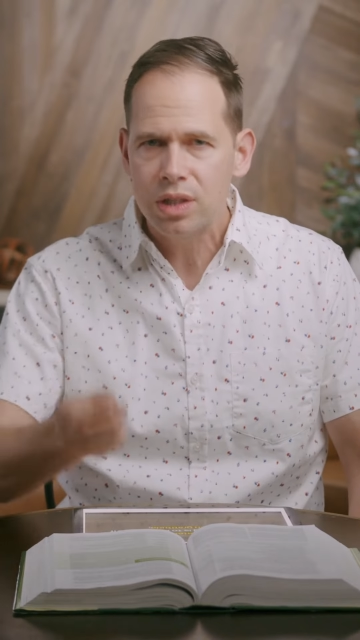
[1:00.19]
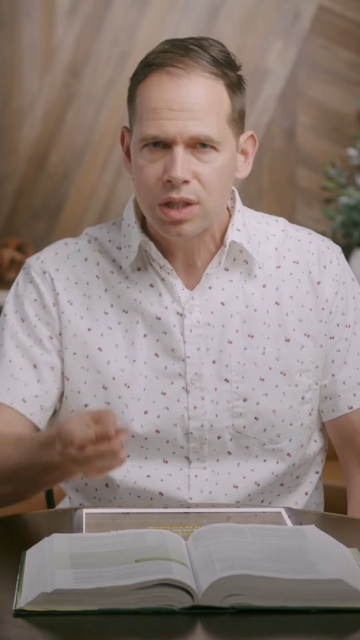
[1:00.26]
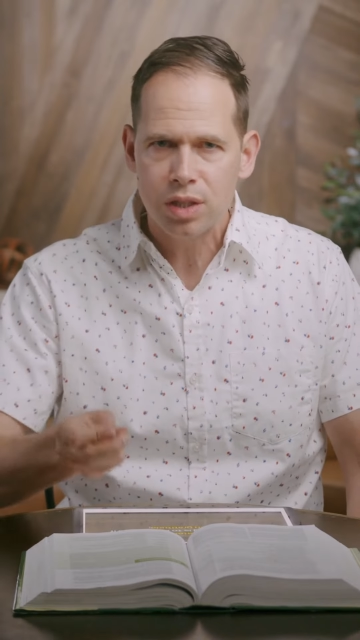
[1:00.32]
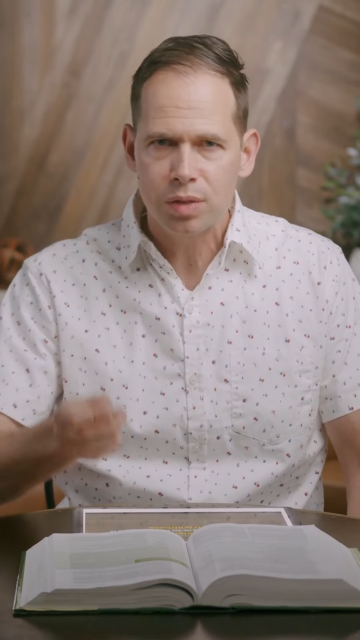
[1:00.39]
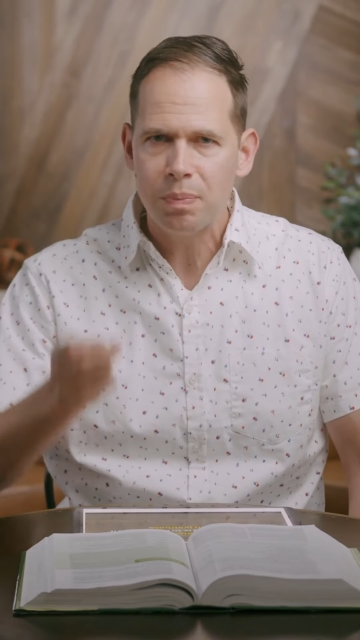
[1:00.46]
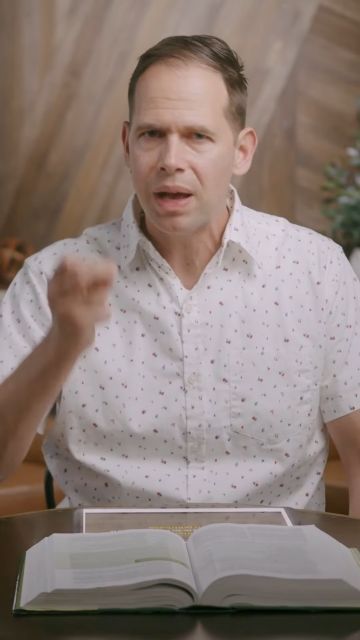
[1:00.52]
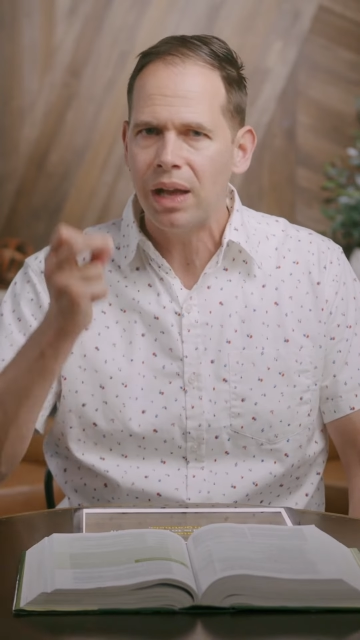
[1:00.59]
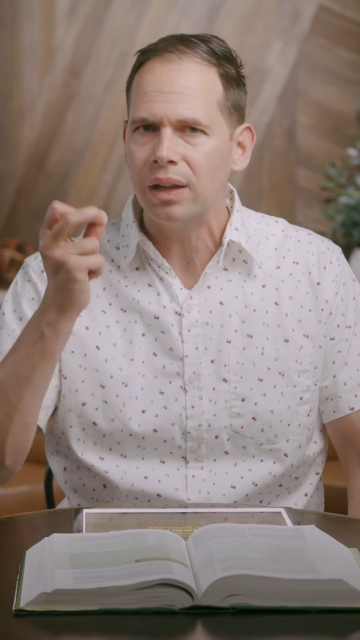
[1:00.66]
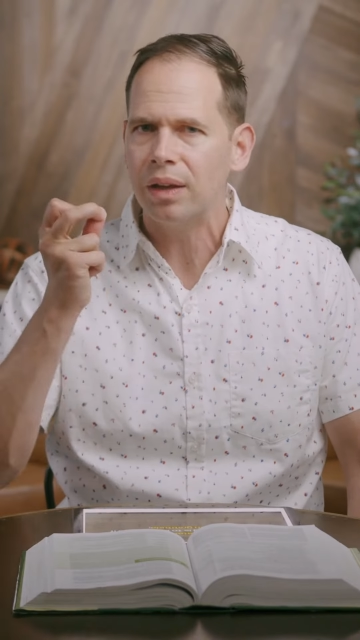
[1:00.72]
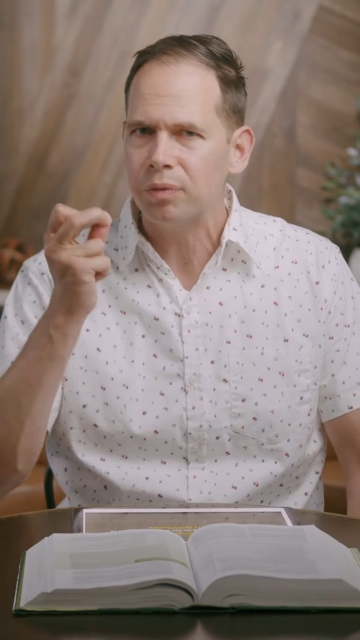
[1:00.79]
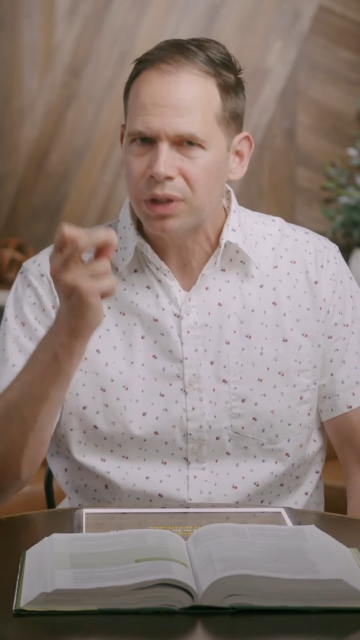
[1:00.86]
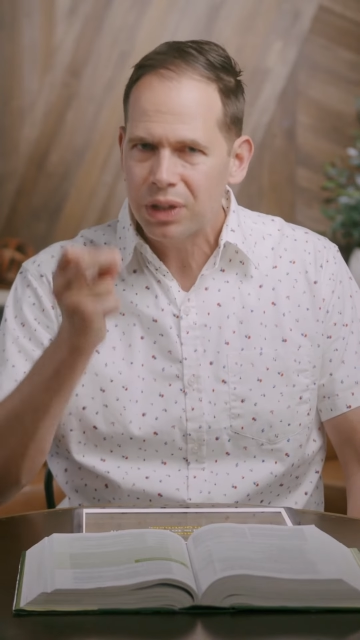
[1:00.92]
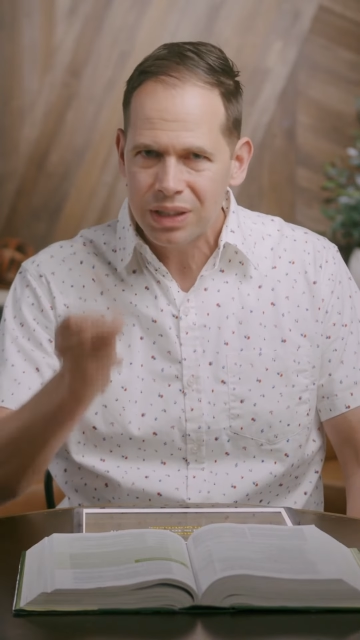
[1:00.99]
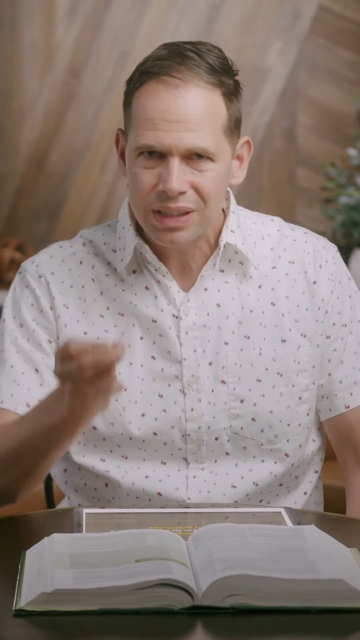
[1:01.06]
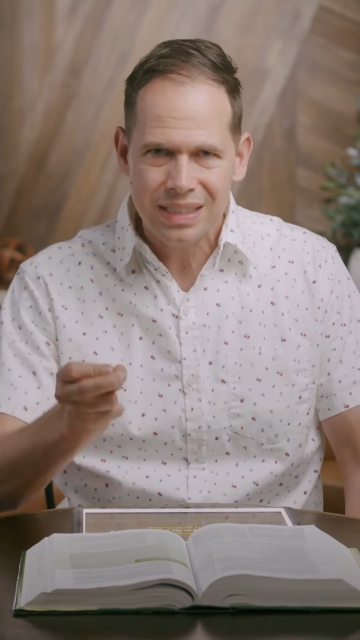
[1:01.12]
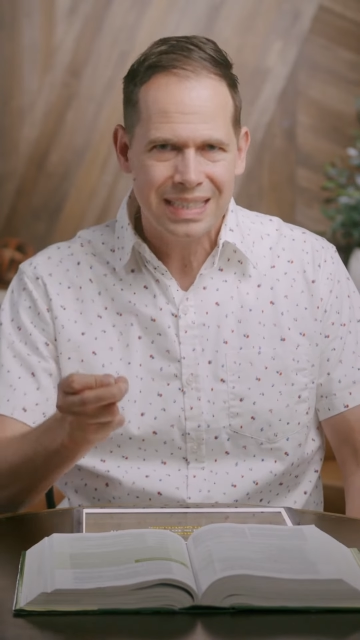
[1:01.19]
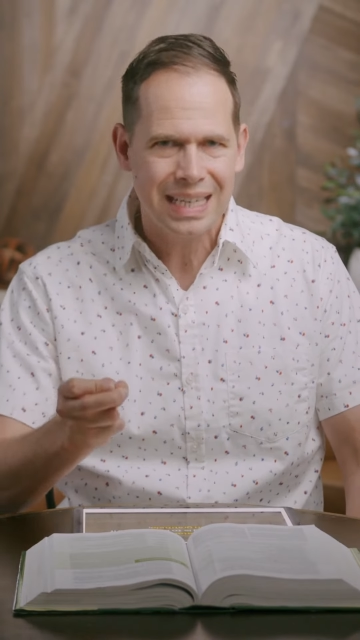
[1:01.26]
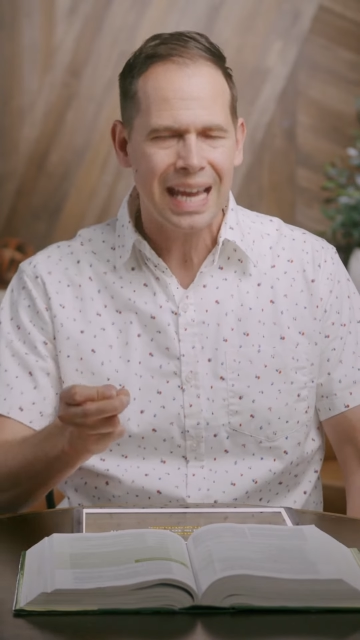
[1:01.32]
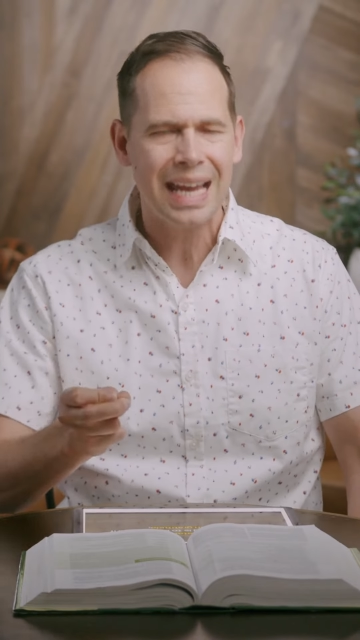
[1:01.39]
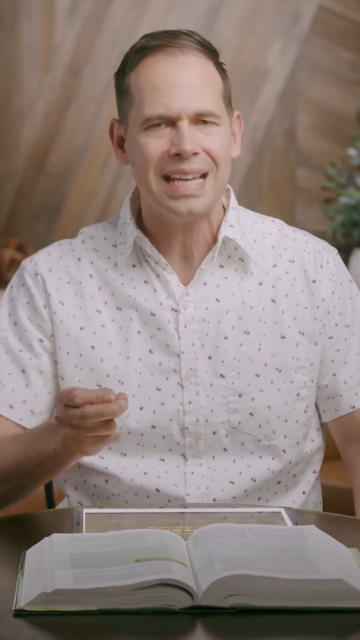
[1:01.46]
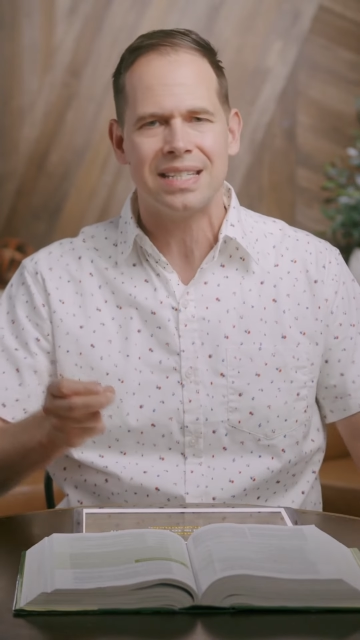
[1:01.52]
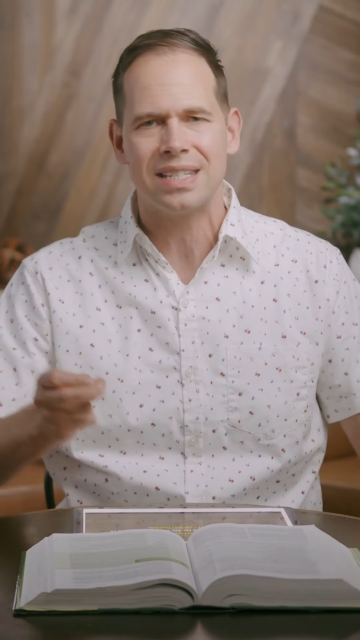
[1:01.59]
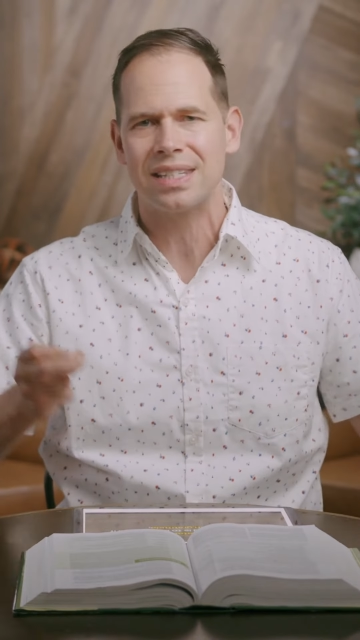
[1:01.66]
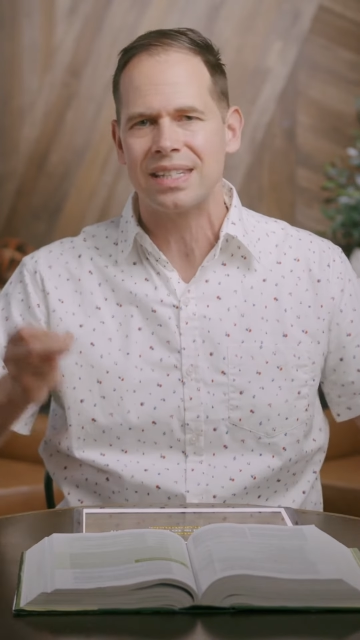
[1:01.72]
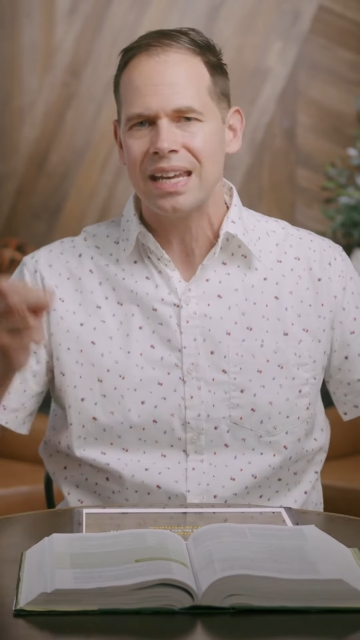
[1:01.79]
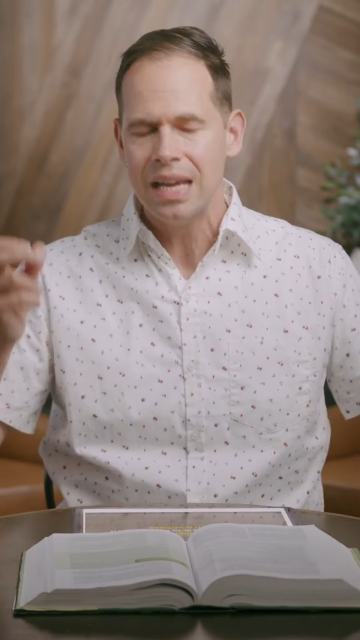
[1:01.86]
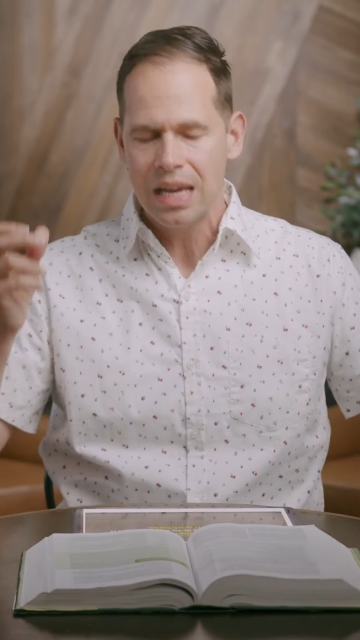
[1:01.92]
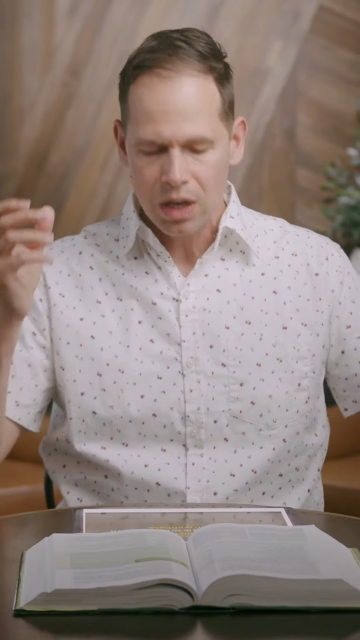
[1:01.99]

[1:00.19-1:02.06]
smell, every good taste.